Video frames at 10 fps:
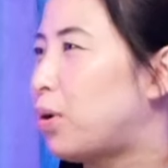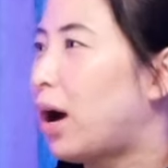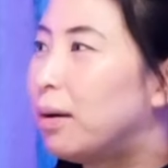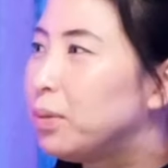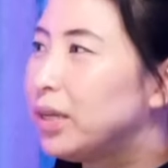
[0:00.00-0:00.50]

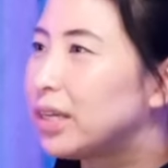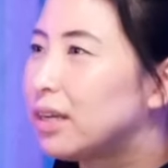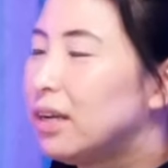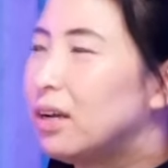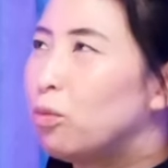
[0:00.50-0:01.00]

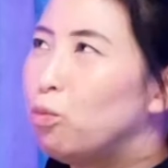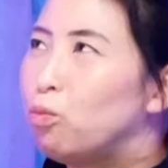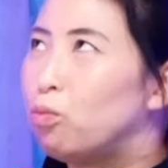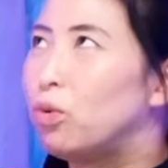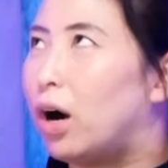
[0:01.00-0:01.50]
public,
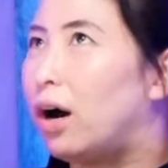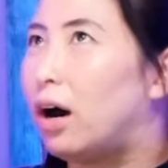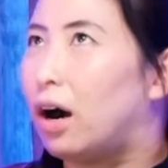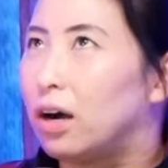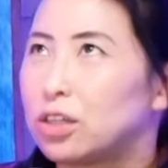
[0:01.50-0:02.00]

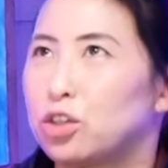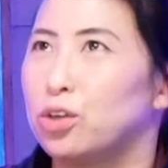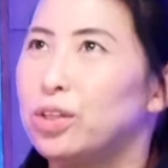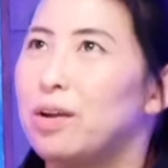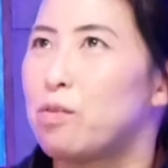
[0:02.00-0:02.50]
on a
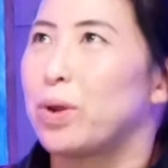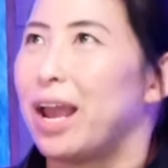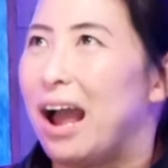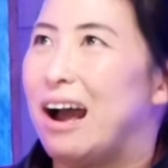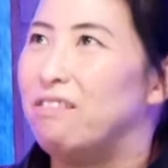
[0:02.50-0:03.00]
certain level
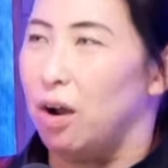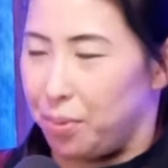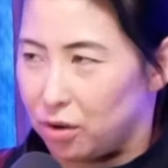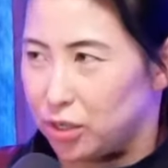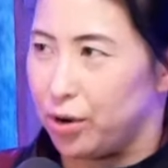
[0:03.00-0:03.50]
we have a
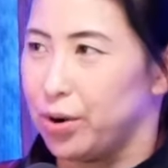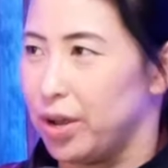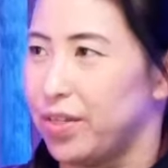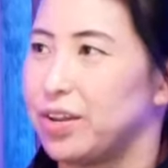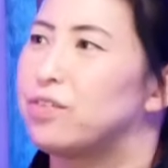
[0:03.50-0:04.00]

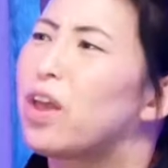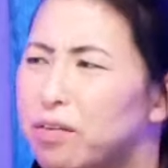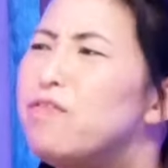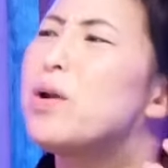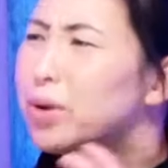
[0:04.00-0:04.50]
persona that is
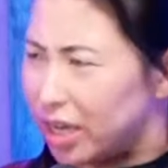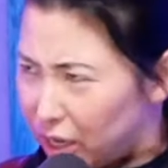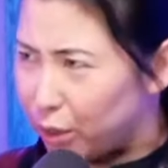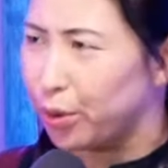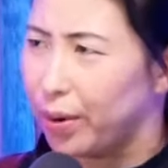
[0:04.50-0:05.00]
like very
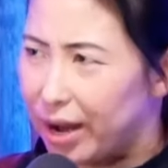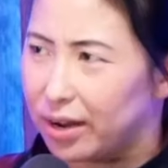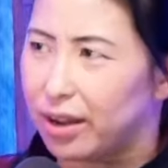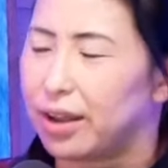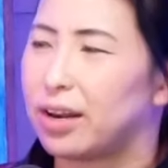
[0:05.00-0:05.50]

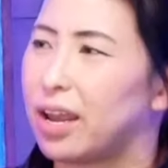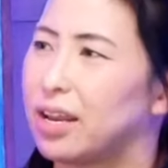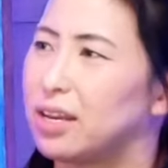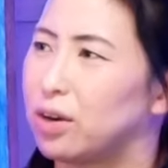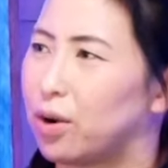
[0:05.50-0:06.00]
curated
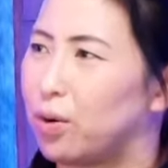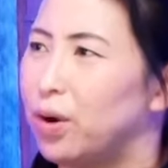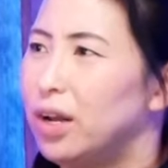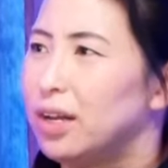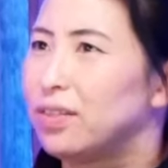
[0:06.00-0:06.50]
and
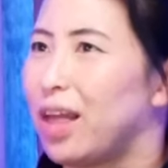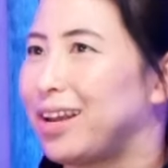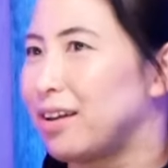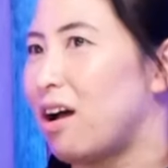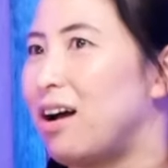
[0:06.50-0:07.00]

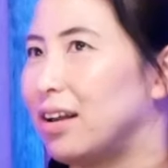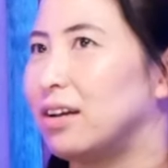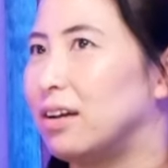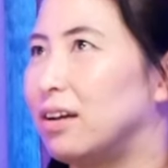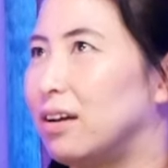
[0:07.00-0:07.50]
like not
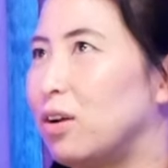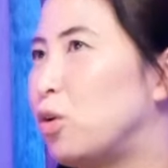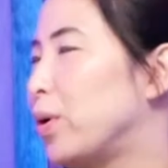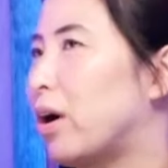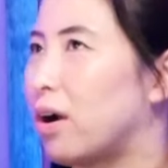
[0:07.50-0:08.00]

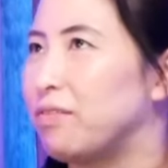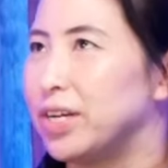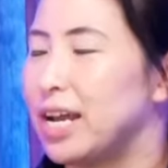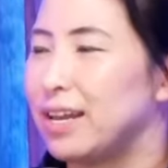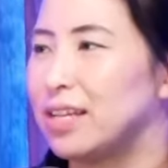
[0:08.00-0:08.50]
who we are
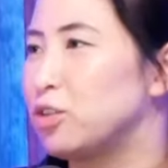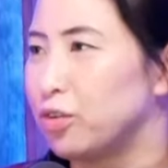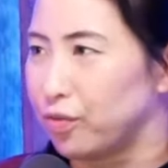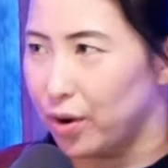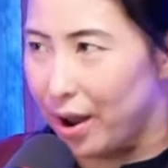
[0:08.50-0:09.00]
every day, and that's
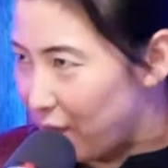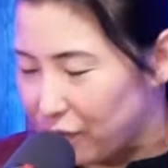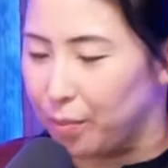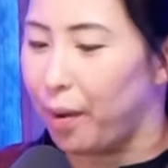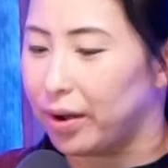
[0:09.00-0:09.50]
true for
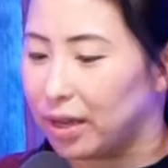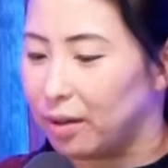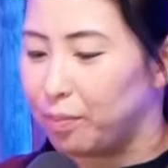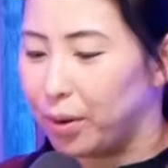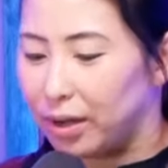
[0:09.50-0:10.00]

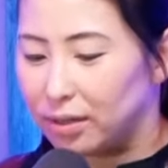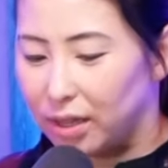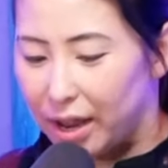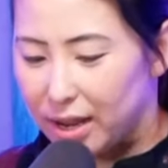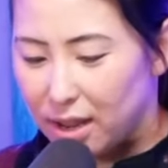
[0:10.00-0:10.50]
everybody, but
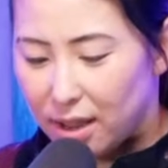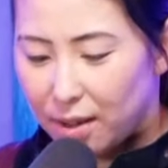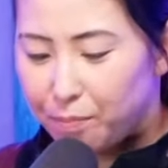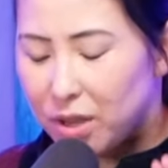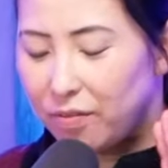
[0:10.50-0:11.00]
like
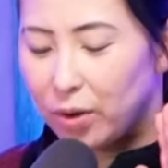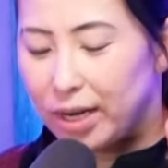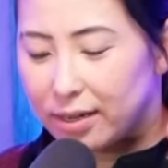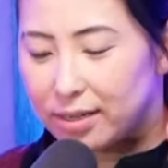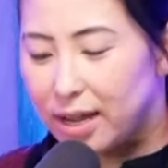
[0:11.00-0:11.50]
being
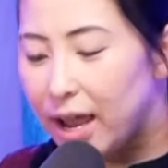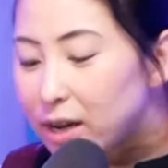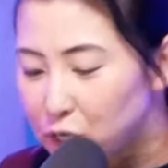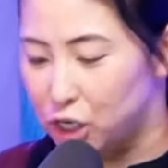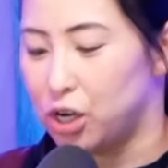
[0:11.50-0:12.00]
very
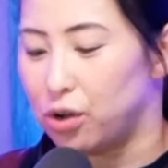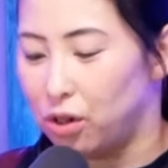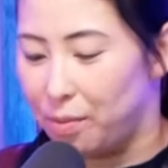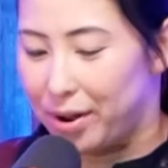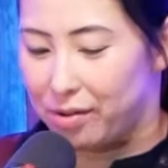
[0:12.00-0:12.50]

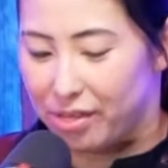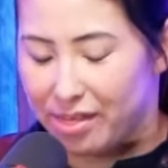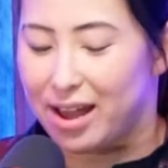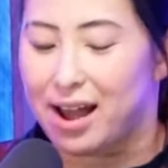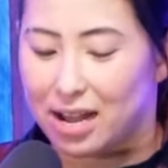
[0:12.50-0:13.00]
intentional about
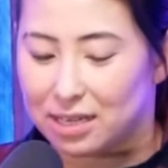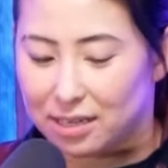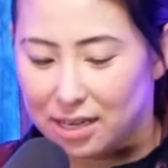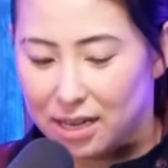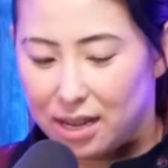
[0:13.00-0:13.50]

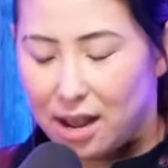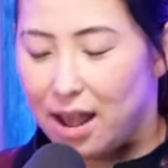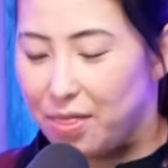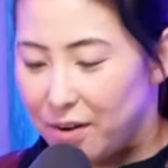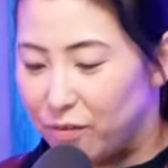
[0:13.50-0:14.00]
that,
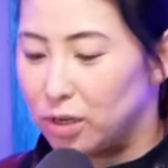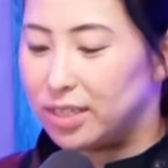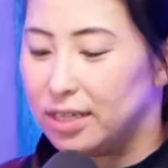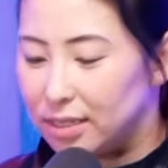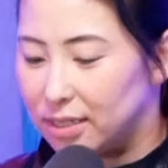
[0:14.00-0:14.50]
and then
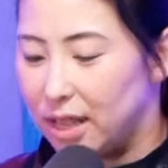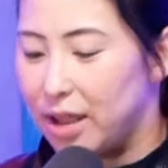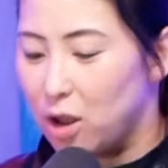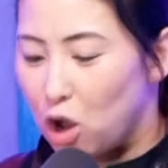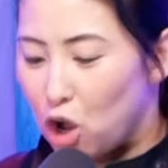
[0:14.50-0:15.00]
versus
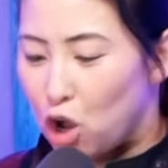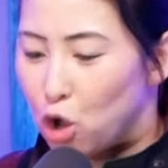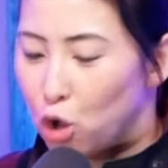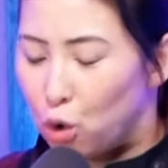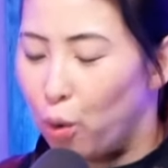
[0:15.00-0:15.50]
like
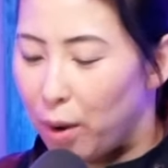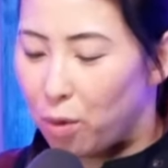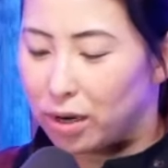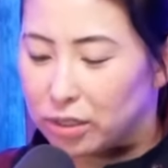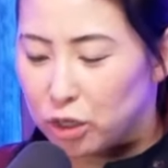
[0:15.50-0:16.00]
who I
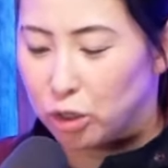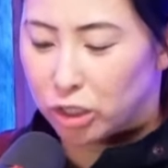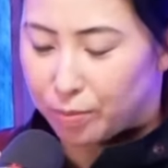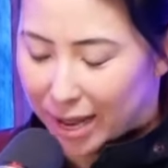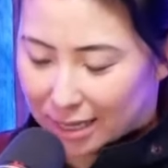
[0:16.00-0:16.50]
want to
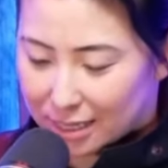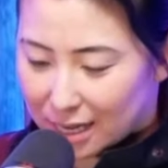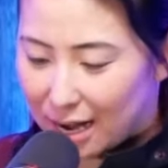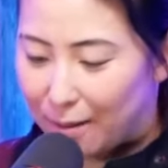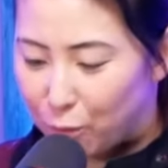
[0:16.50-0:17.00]
spend
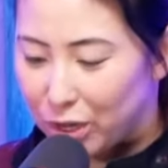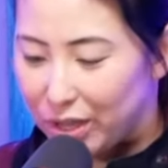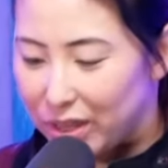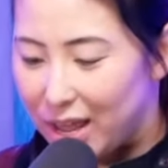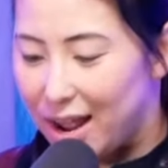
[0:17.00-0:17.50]
time
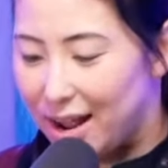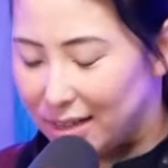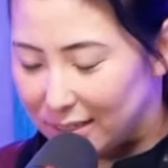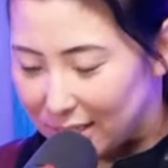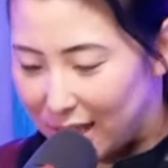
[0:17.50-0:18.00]
with
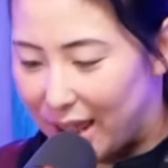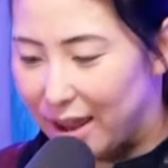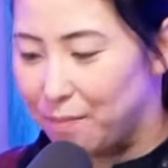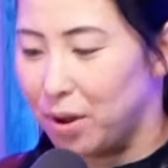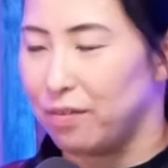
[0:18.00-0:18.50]
as
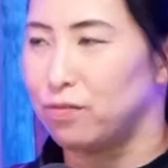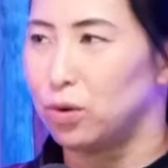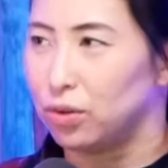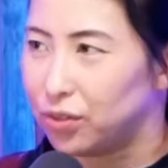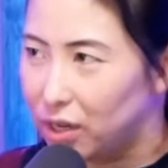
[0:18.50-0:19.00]
like my
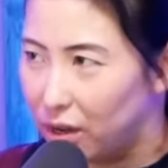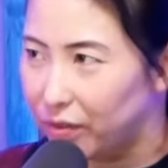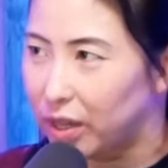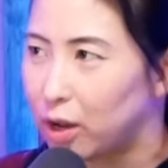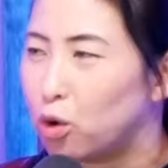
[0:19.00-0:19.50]
full
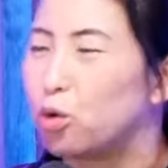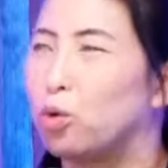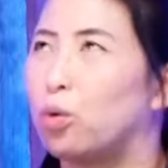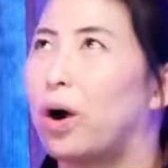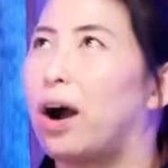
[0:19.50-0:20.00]
self, and like who